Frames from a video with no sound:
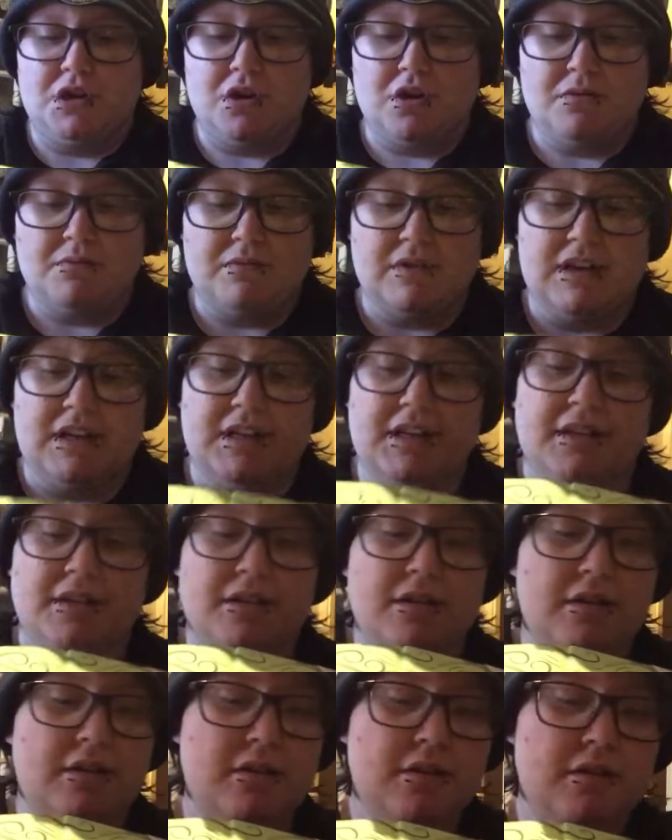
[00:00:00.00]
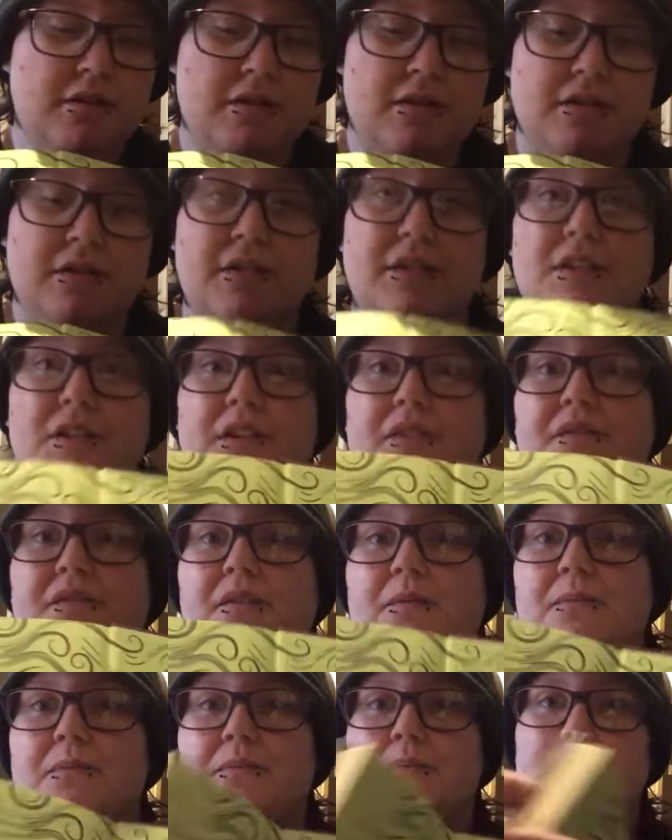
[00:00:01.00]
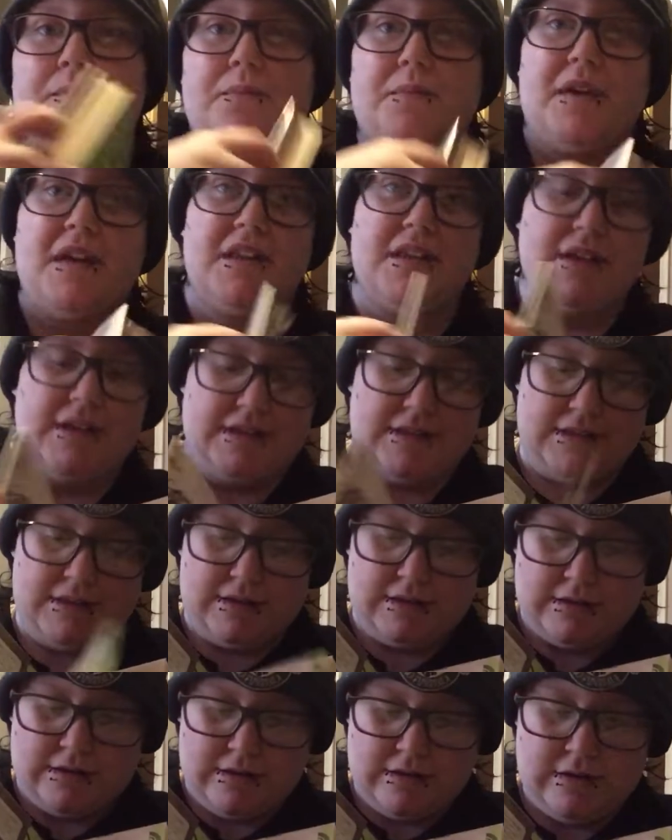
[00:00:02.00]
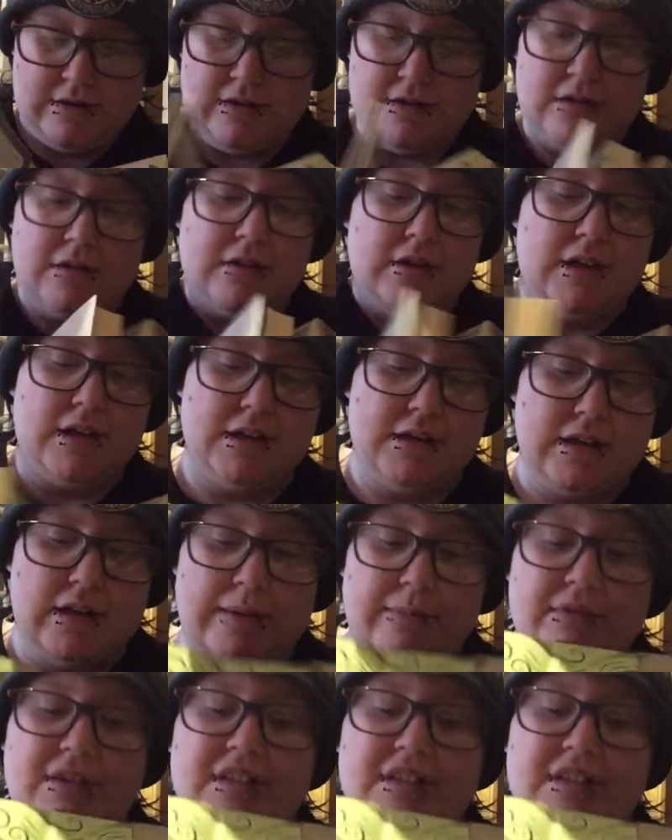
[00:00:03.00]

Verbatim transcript: can't really... Because on the front bit there's like library